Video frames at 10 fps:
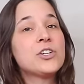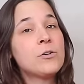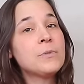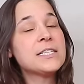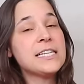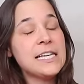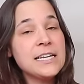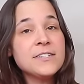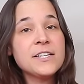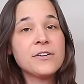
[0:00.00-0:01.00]
I show them this
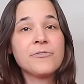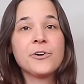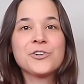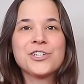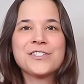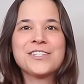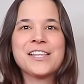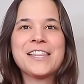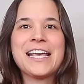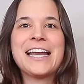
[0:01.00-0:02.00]
easier version so
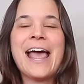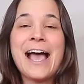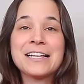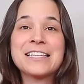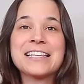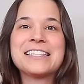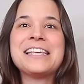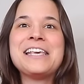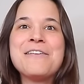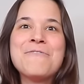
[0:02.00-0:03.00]
that they can access
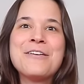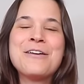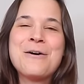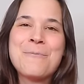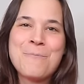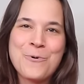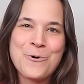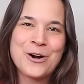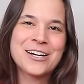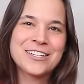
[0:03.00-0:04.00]
even
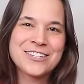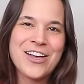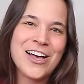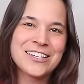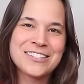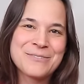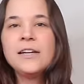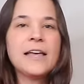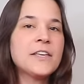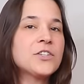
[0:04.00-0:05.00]
more songs.
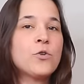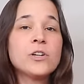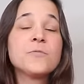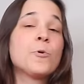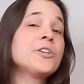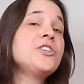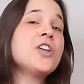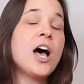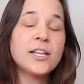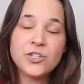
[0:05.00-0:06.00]
Now, these chords were
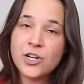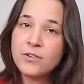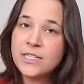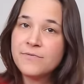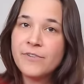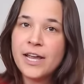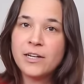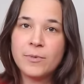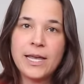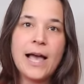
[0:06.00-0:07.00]
not chosen
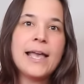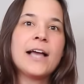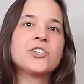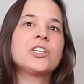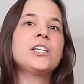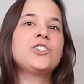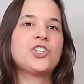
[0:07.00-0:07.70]
randomly. I actually